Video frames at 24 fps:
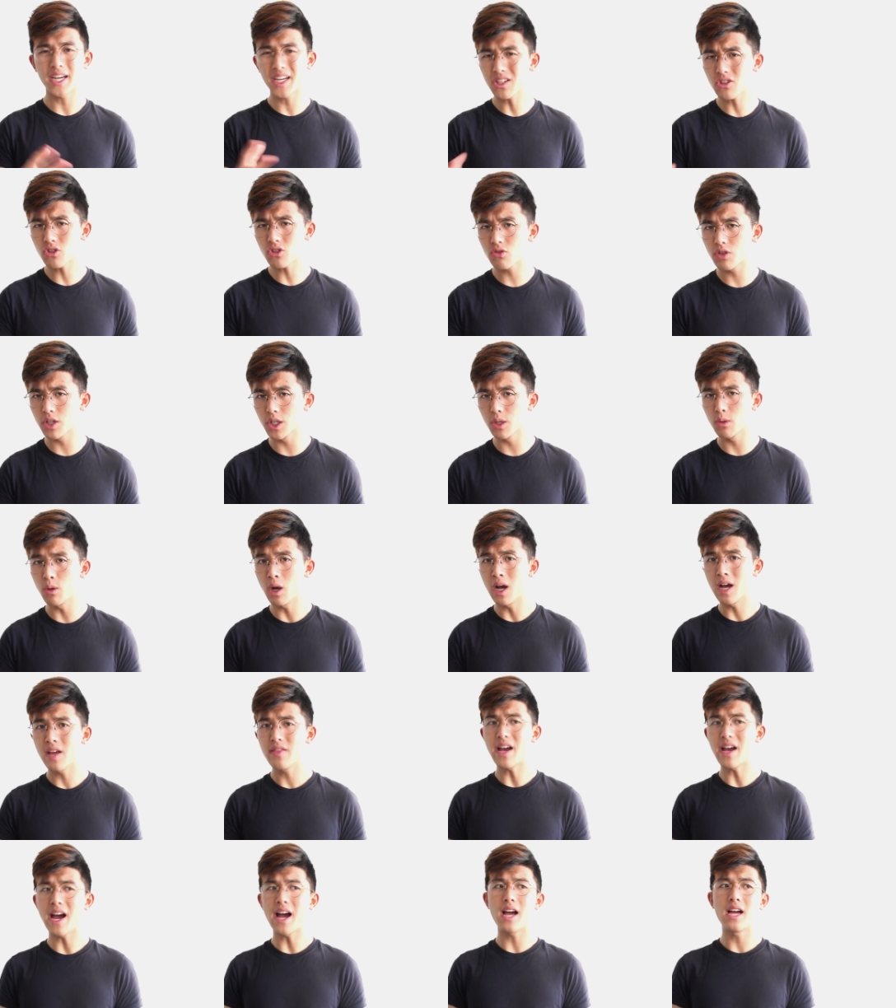It is true
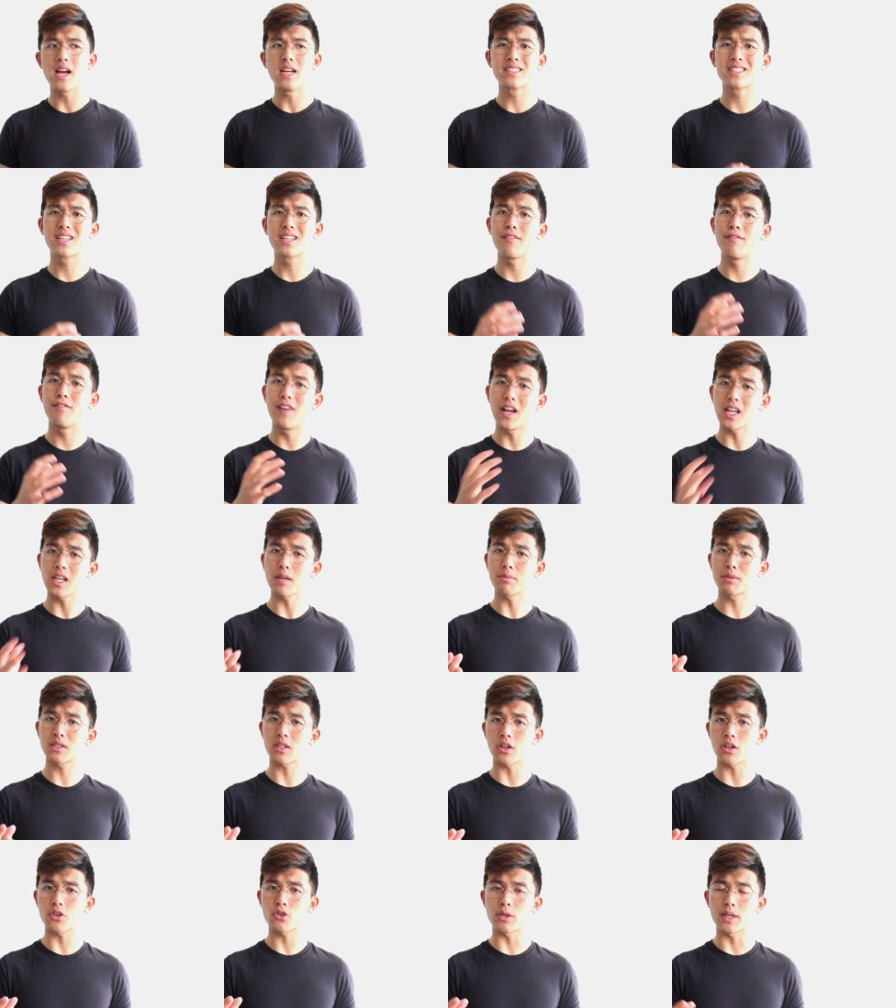that developed
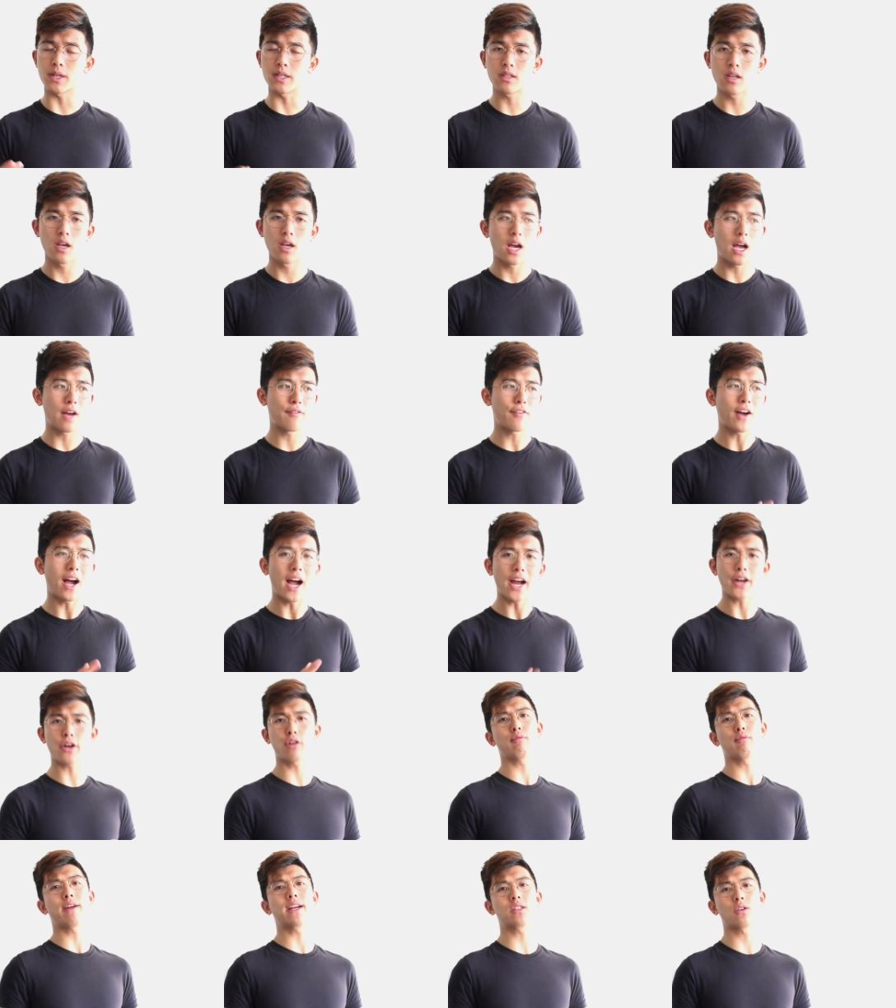countries have higher
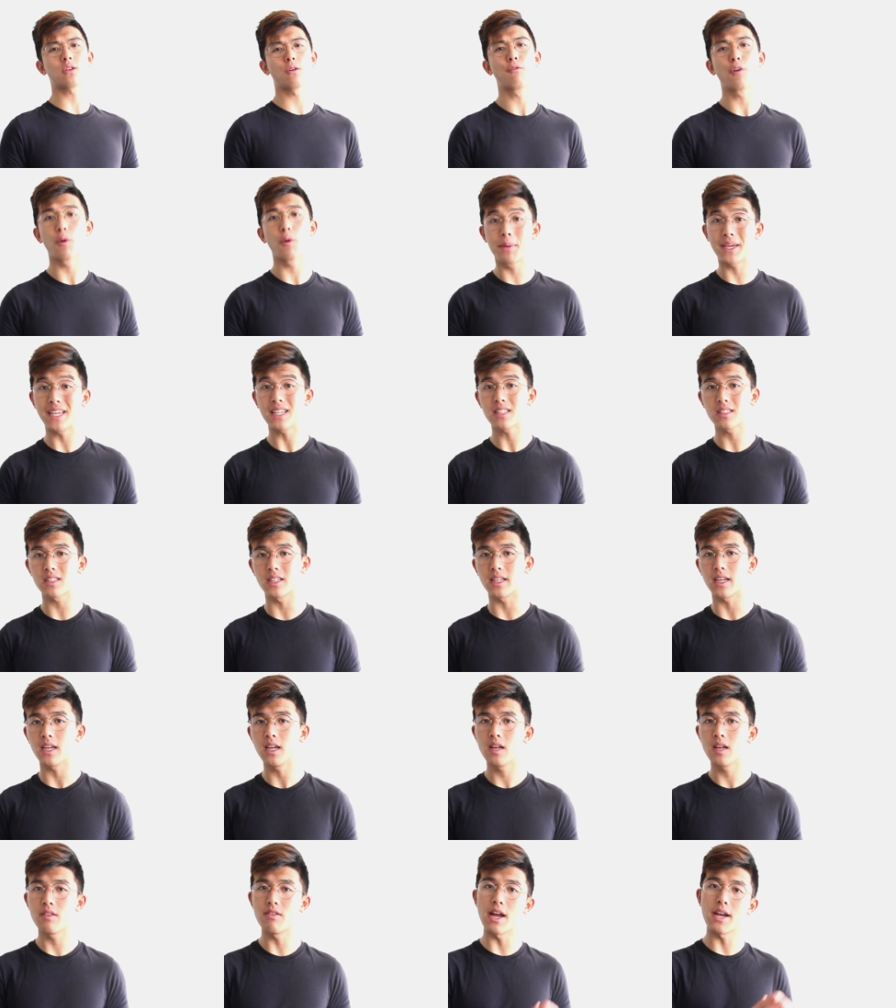rates of obesity
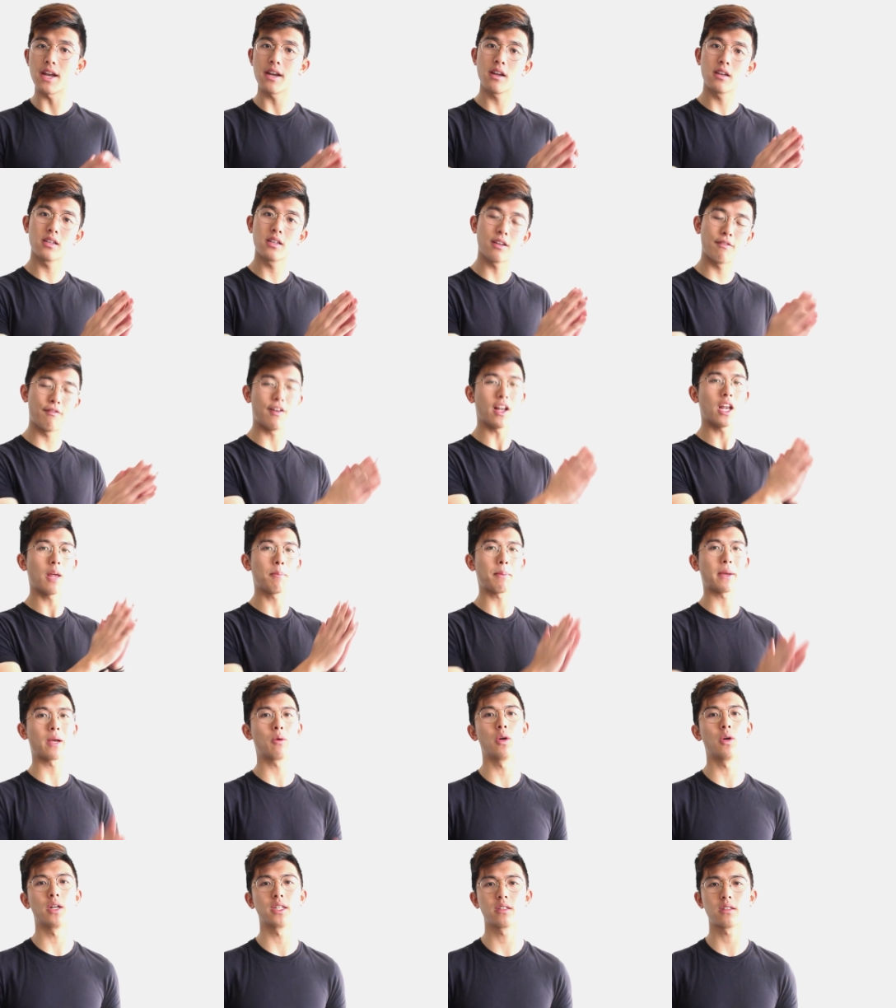than developing
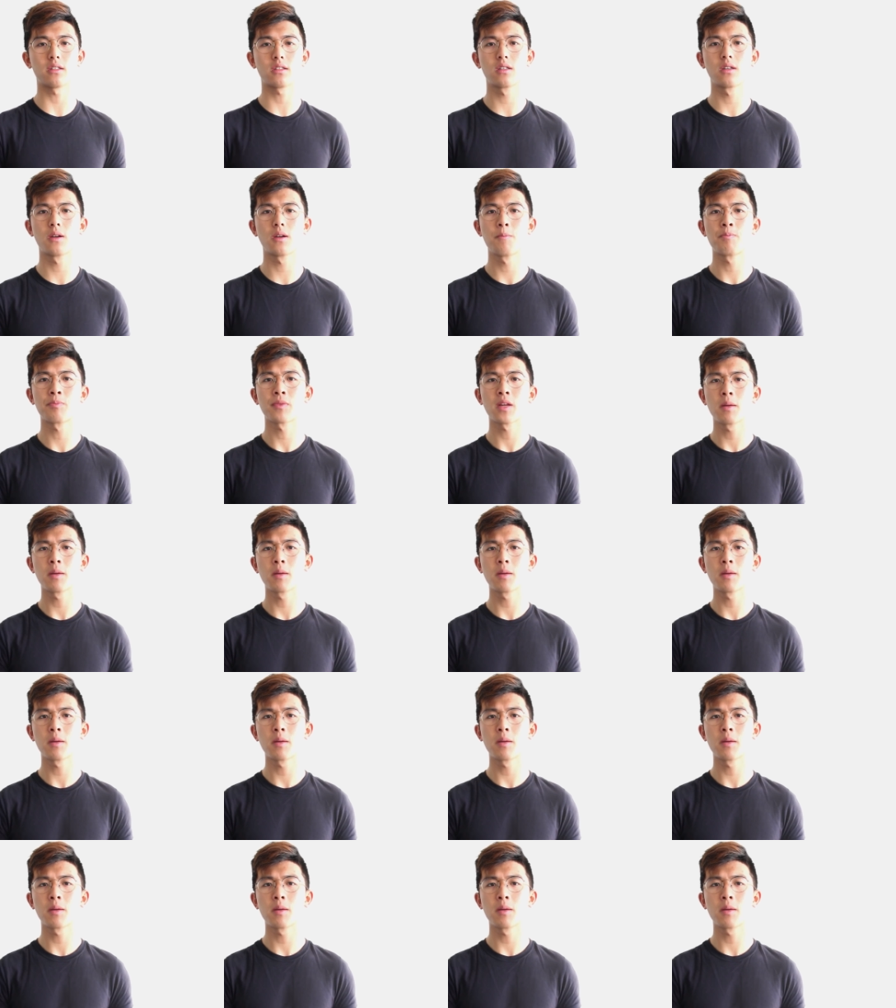ones,